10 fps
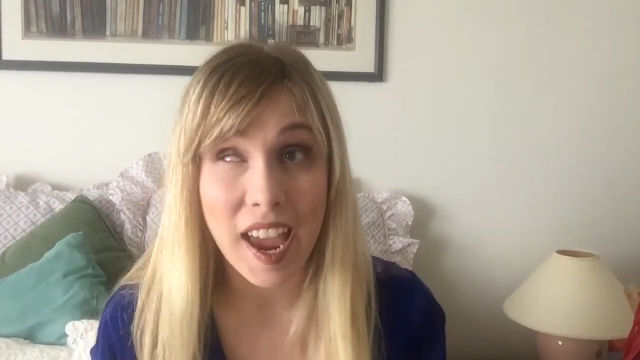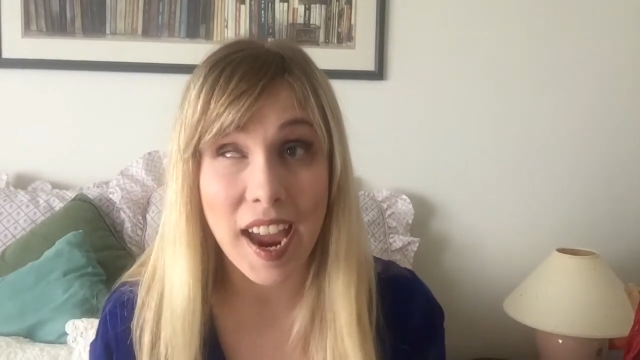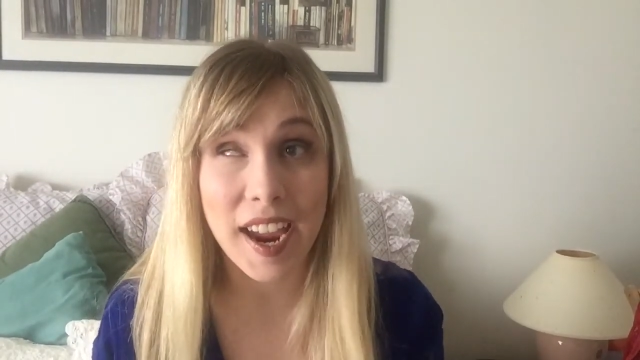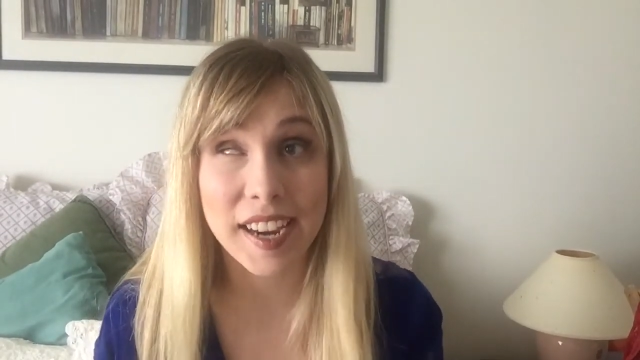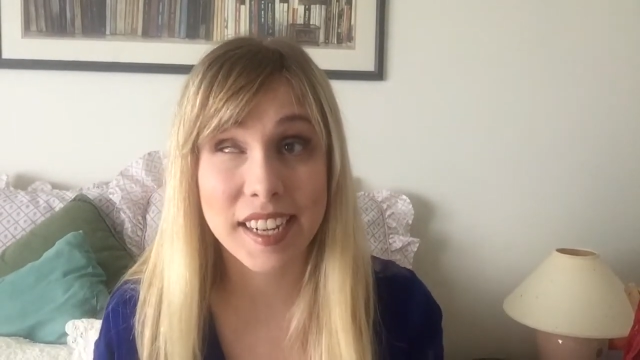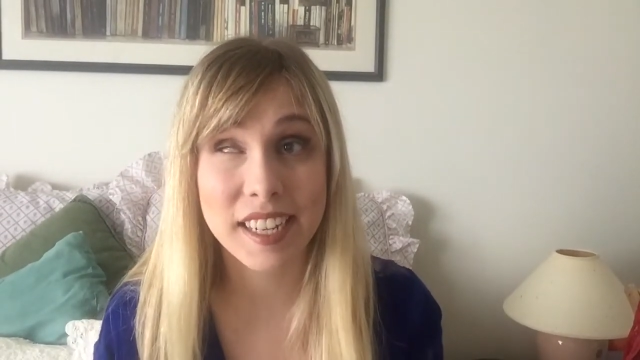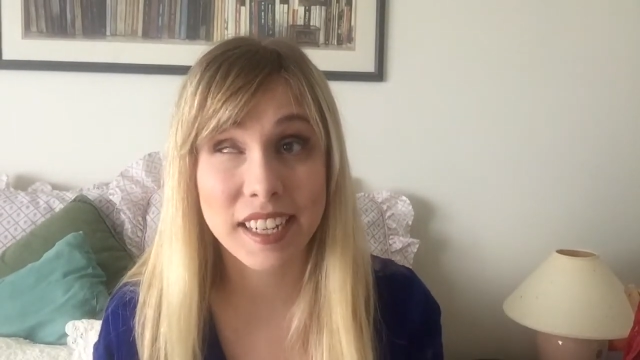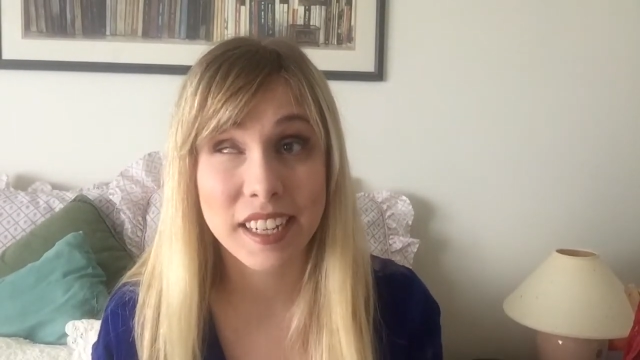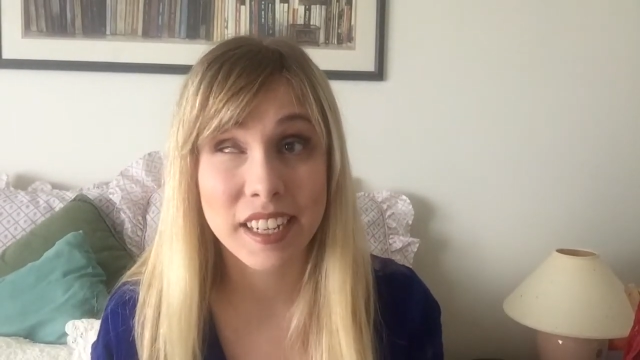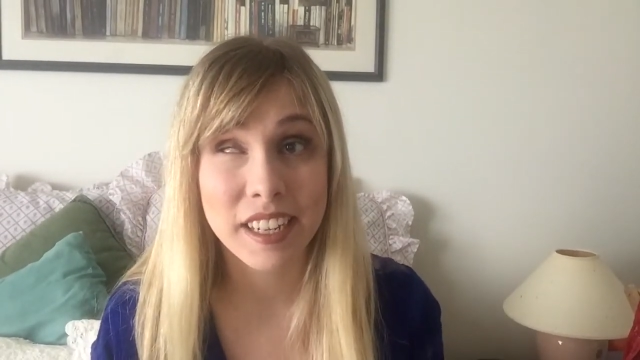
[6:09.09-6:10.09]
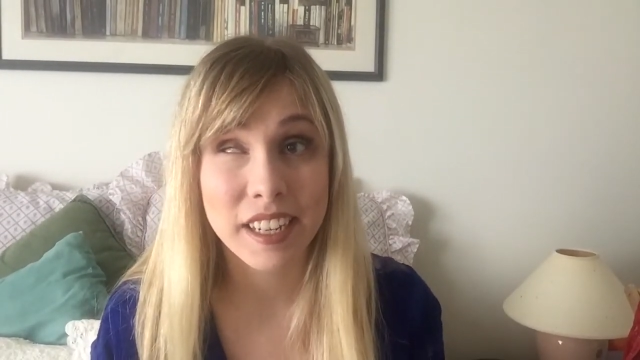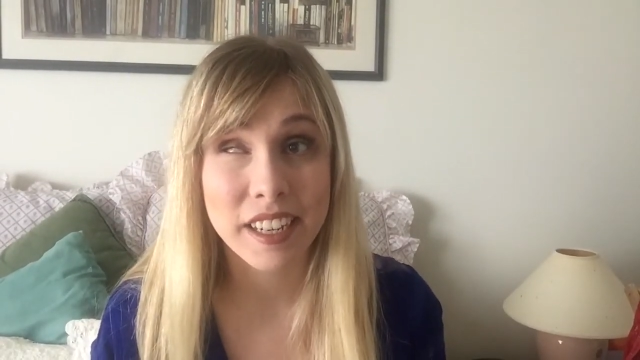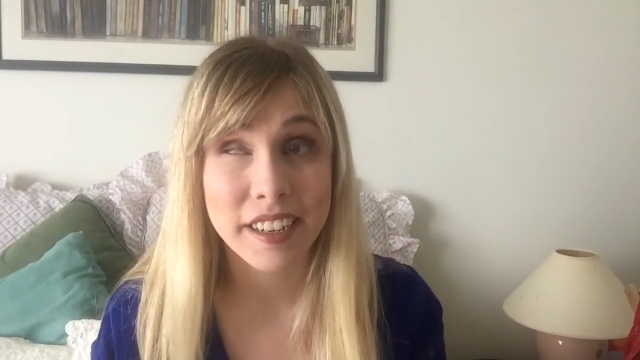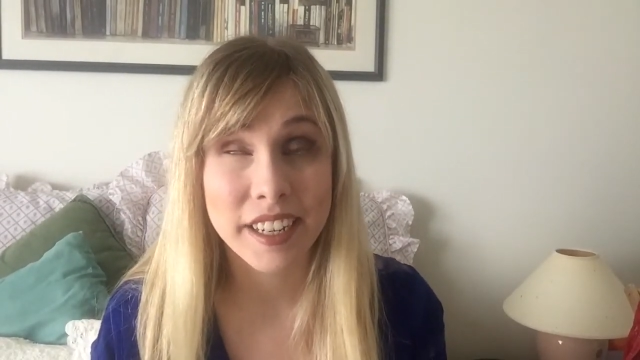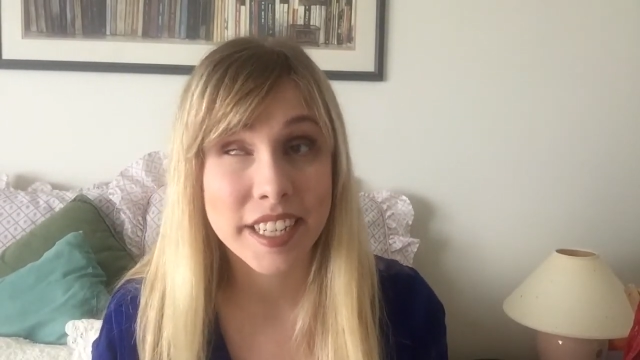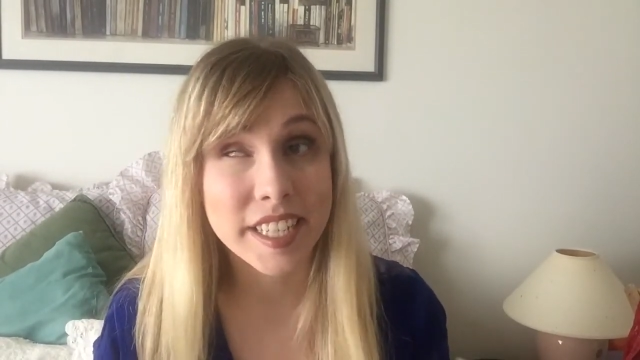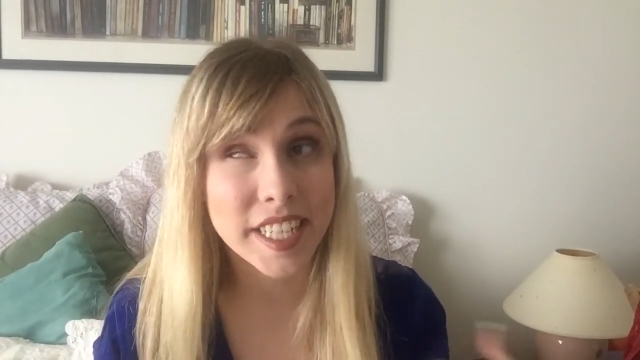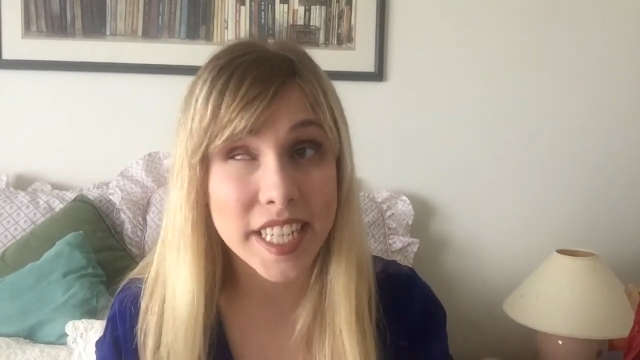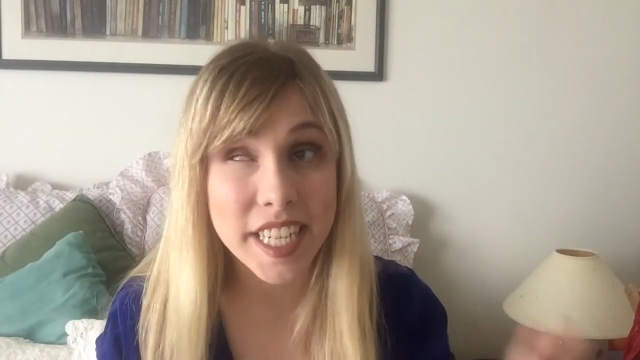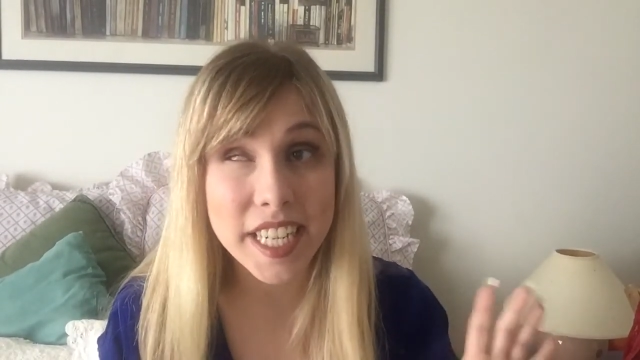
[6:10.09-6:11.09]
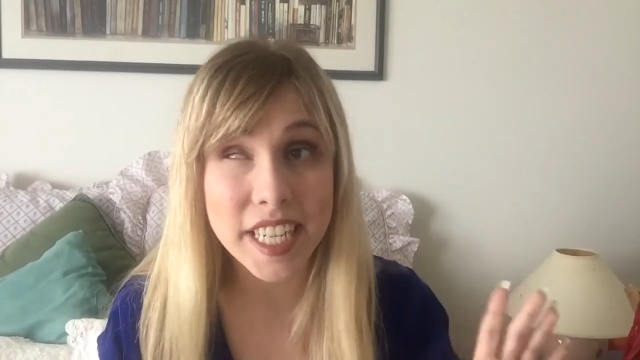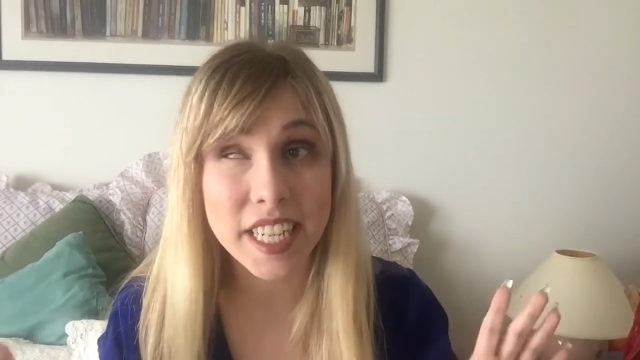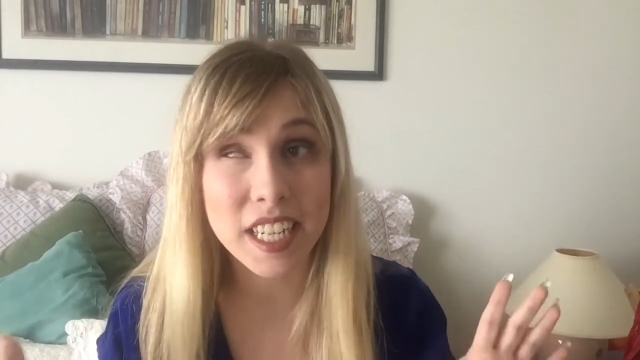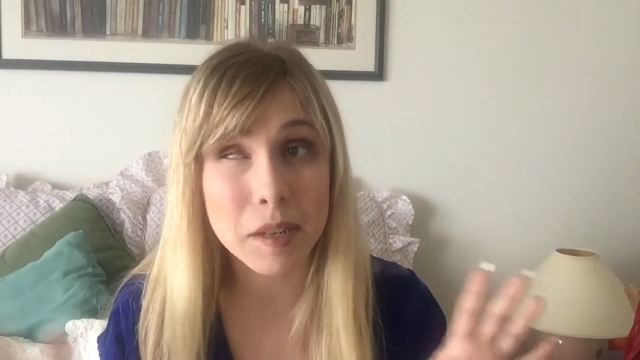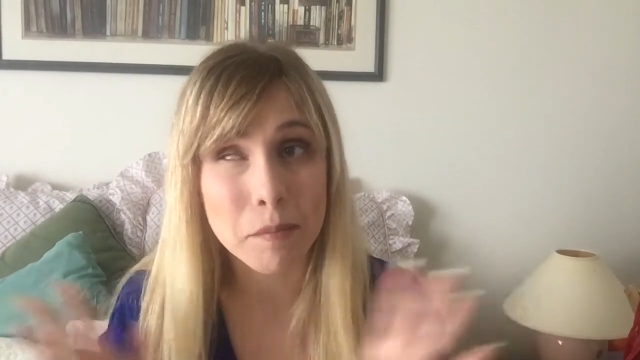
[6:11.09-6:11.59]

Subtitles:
And she